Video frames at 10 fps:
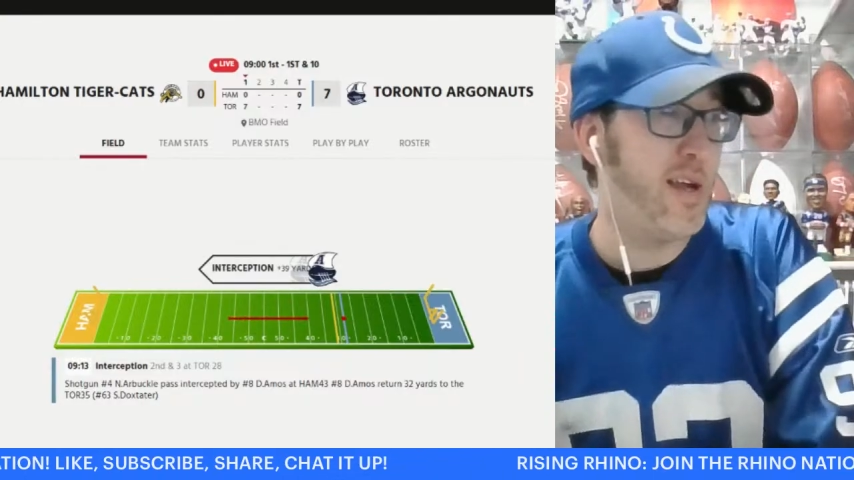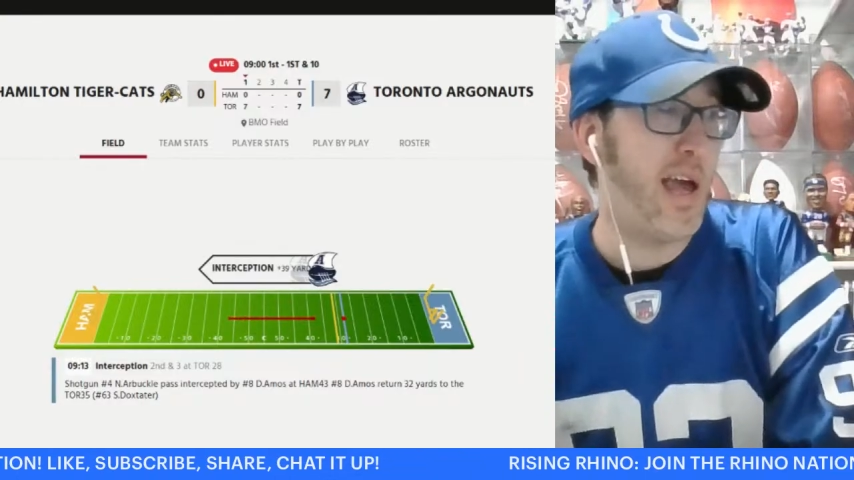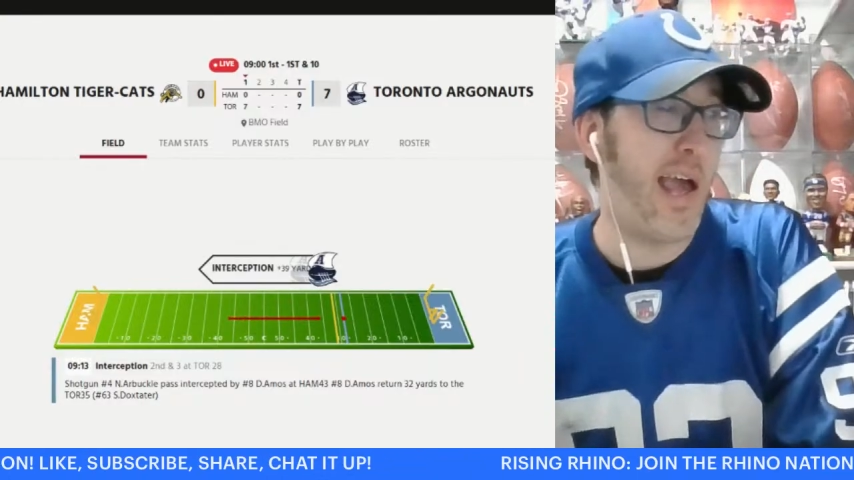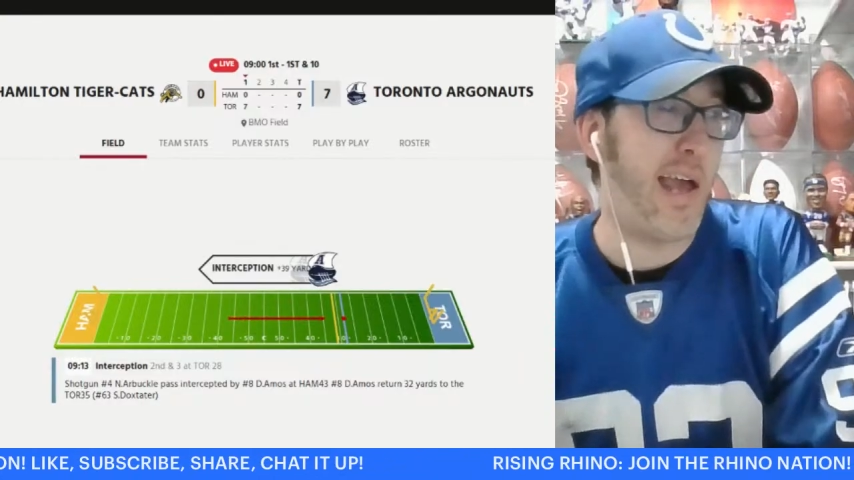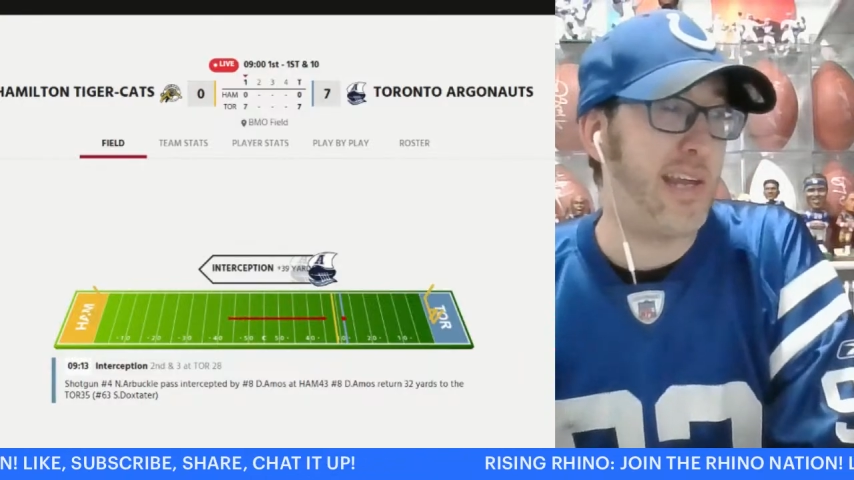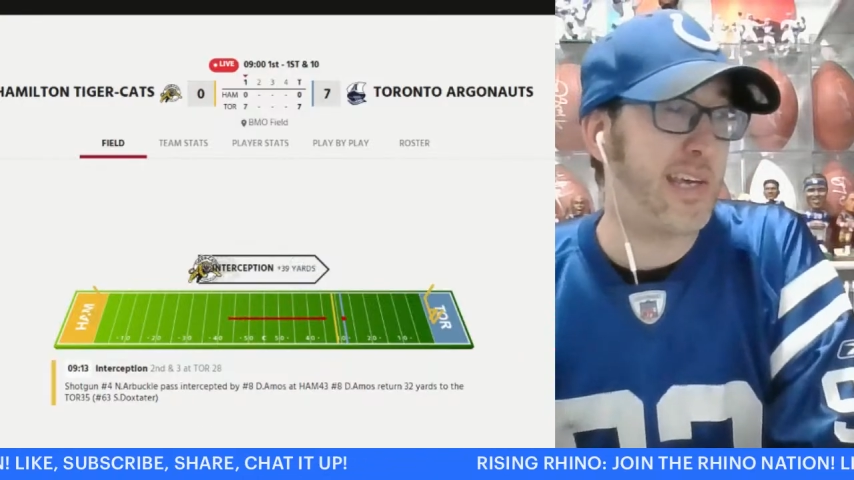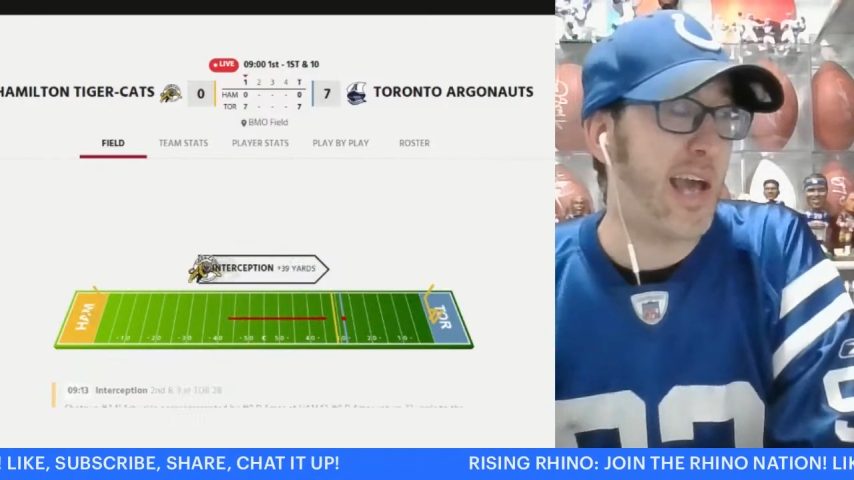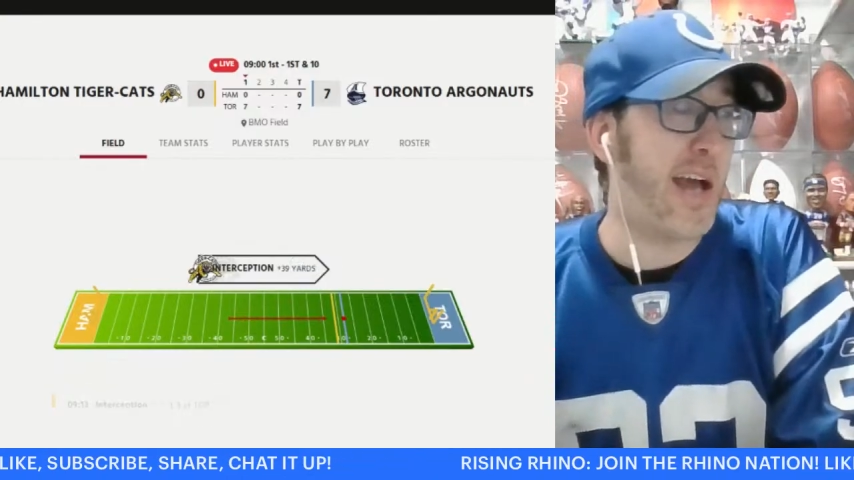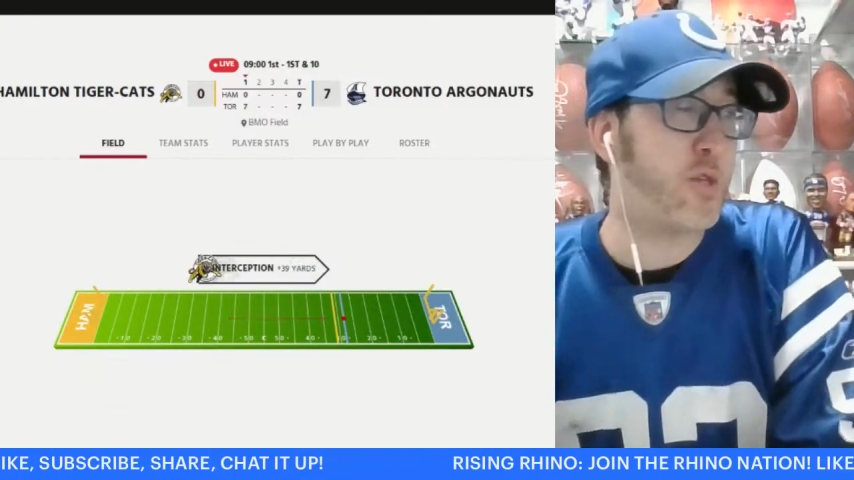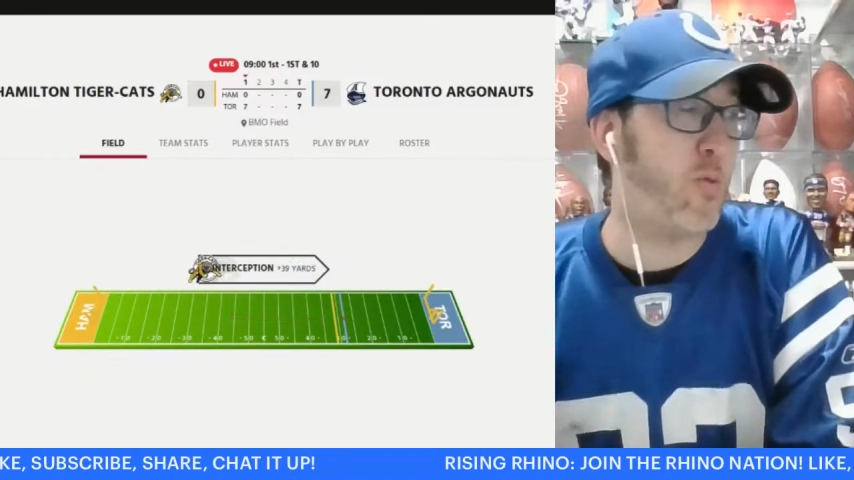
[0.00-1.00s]
and he
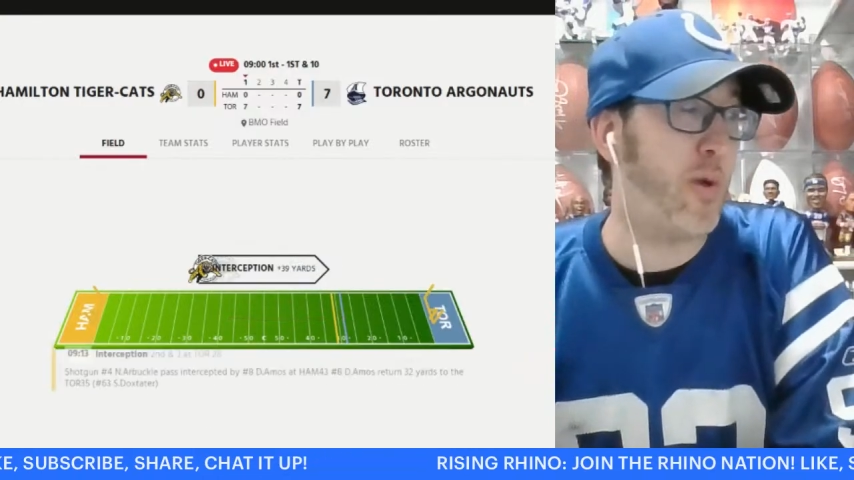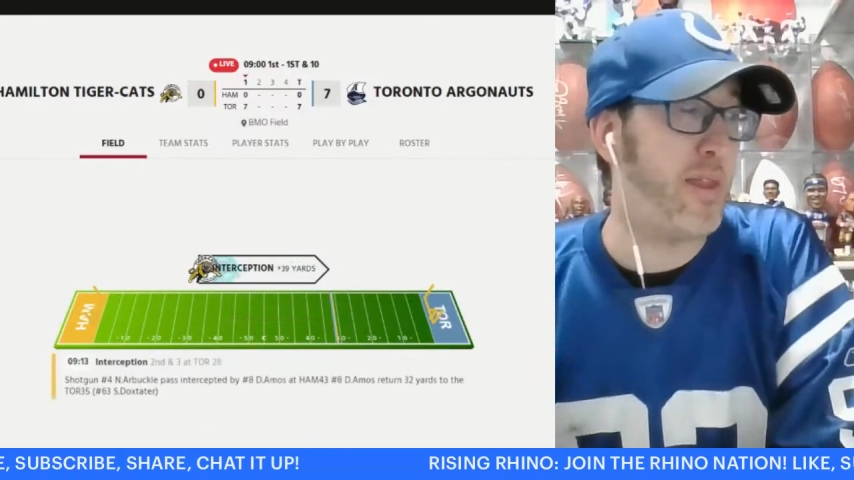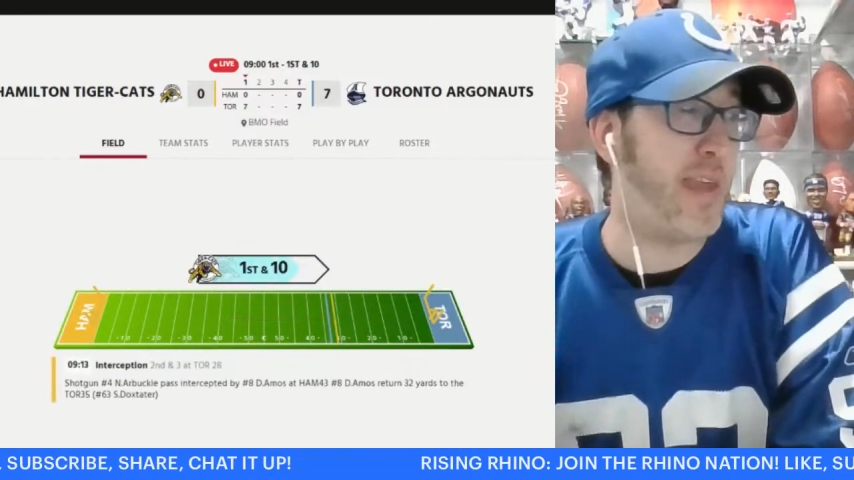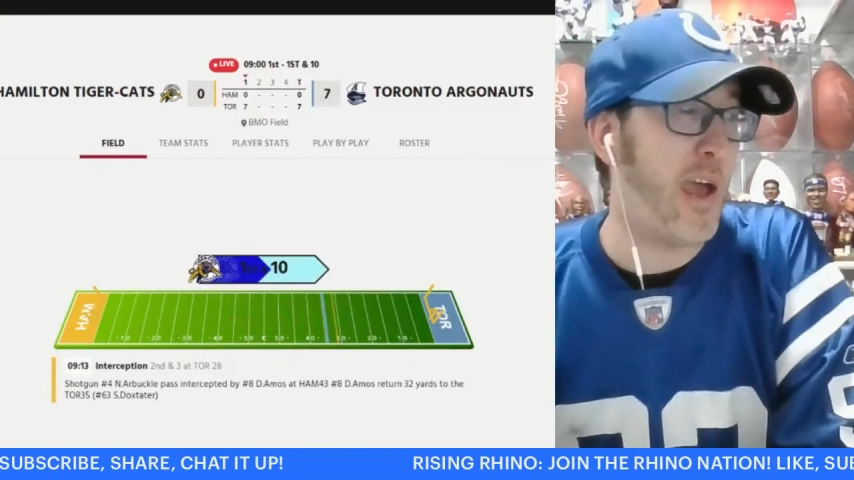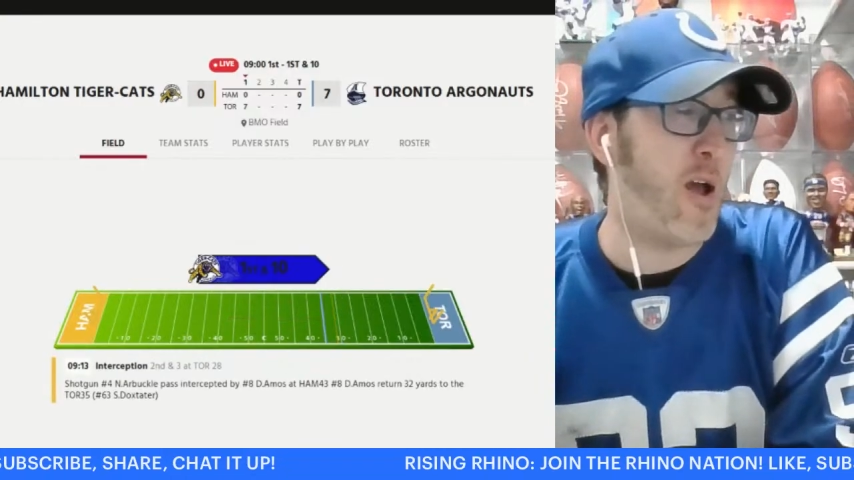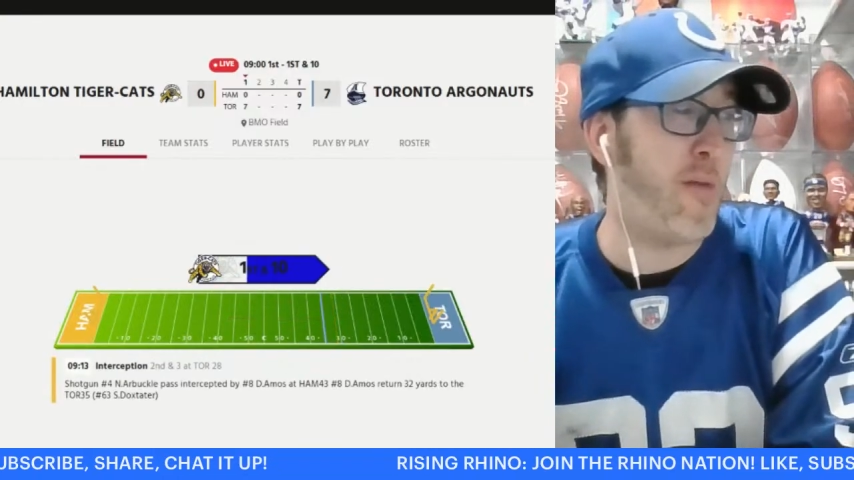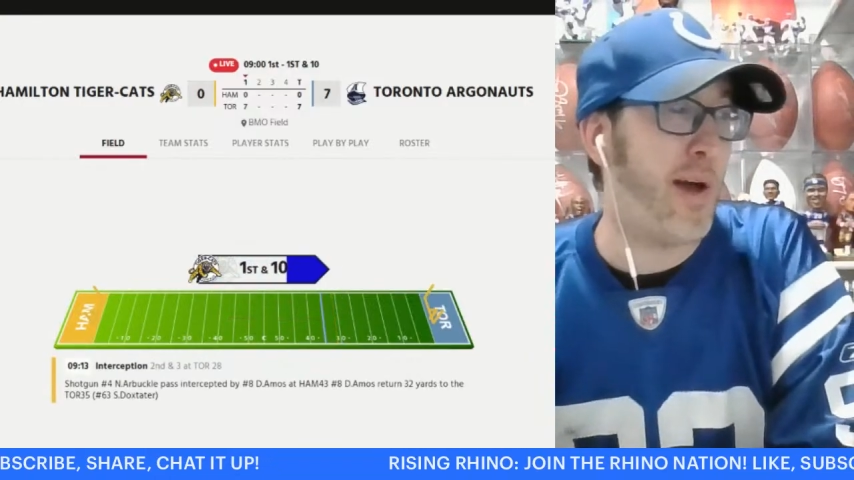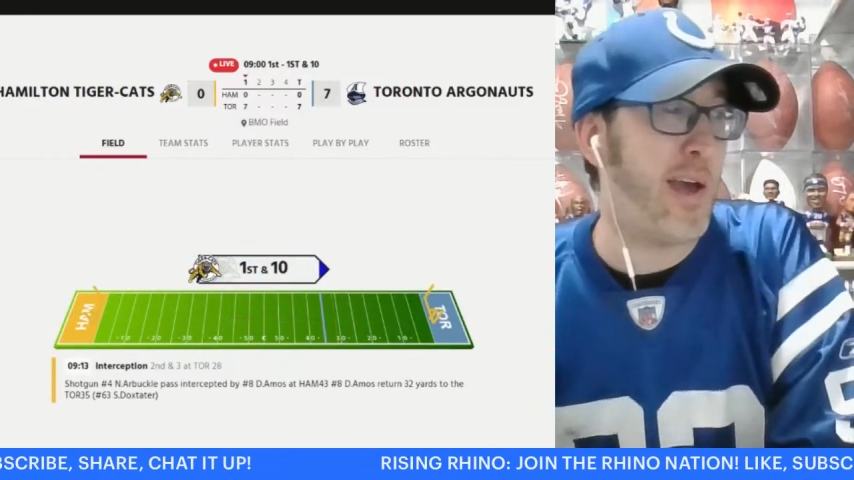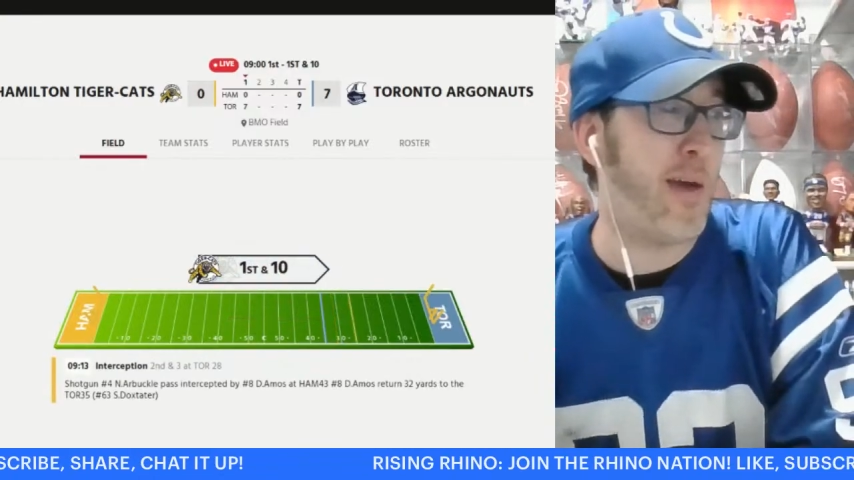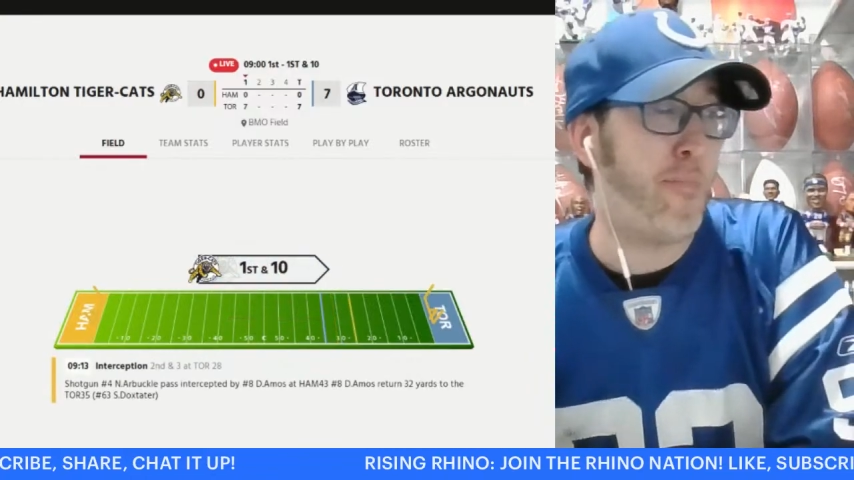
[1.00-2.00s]
gets one there
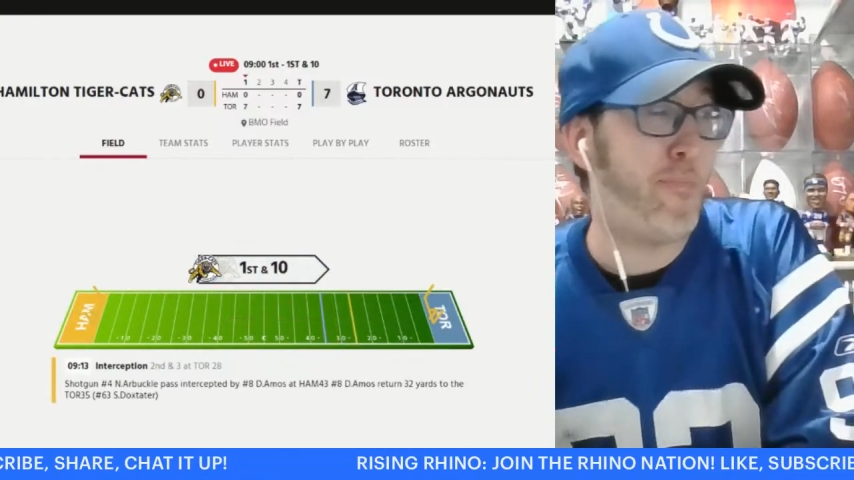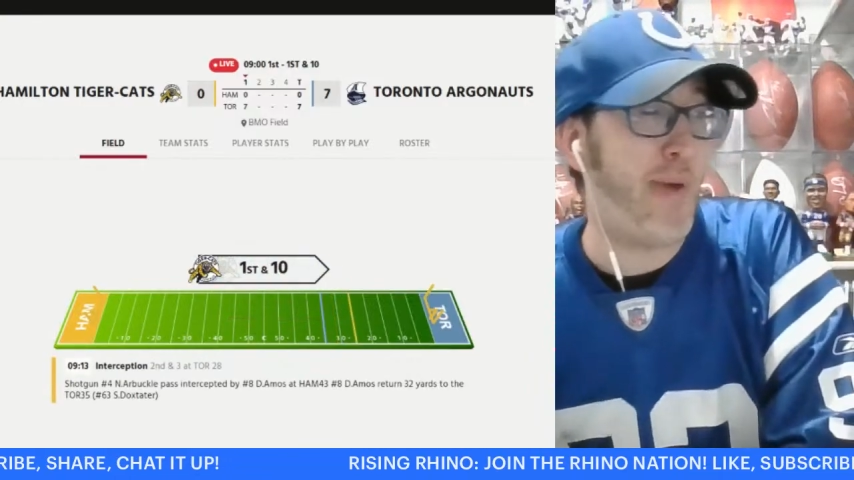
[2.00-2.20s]
by a